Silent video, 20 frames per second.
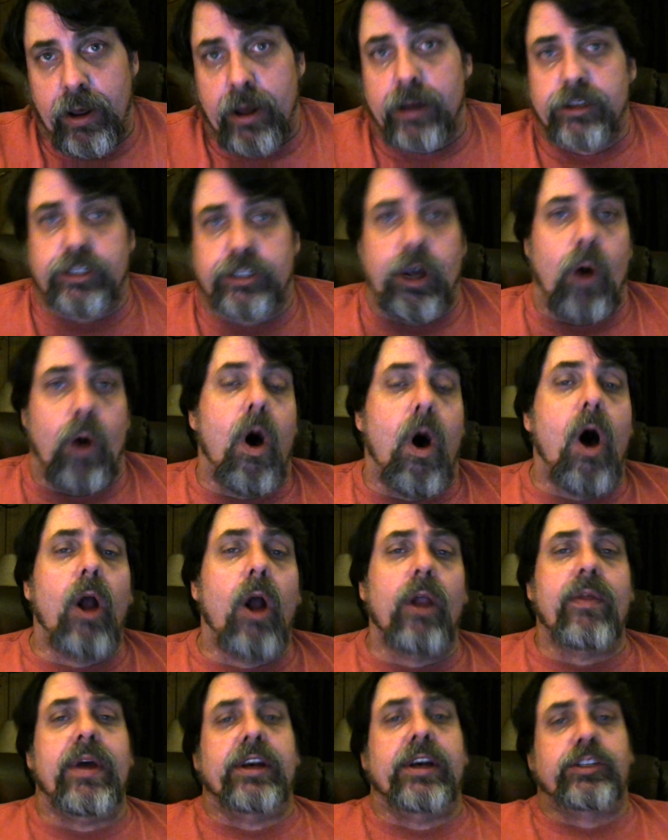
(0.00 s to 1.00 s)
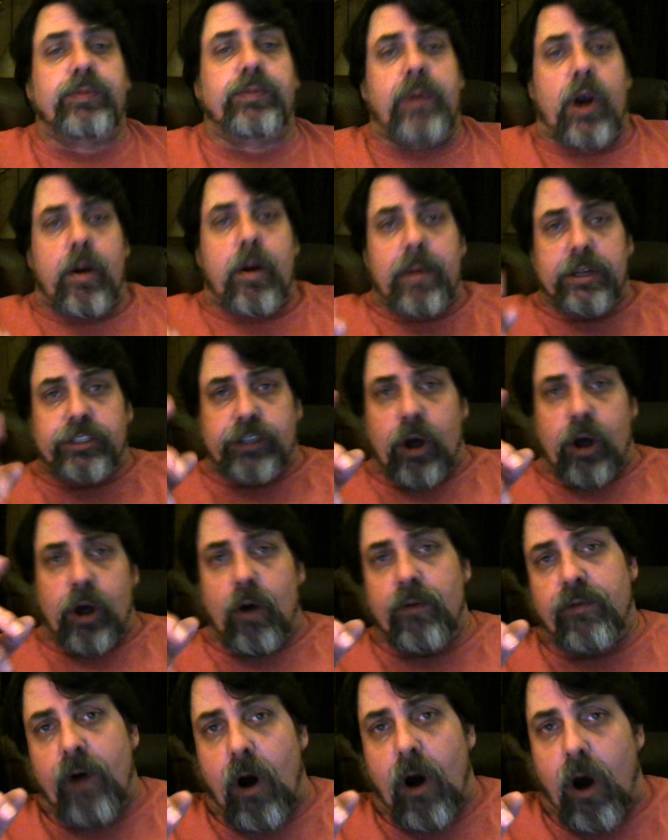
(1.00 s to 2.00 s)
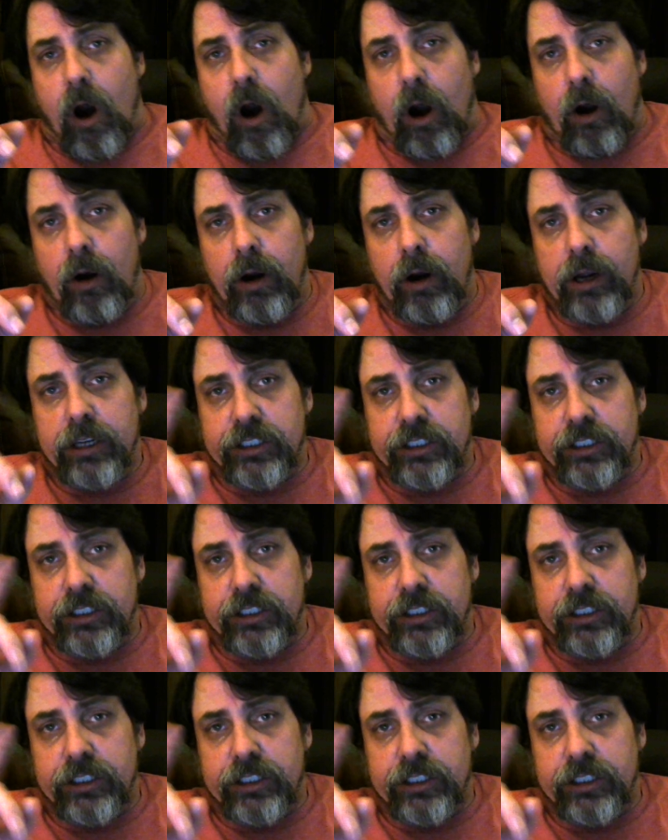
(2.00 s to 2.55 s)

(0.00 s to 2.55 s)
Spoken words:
So all of the experiments so far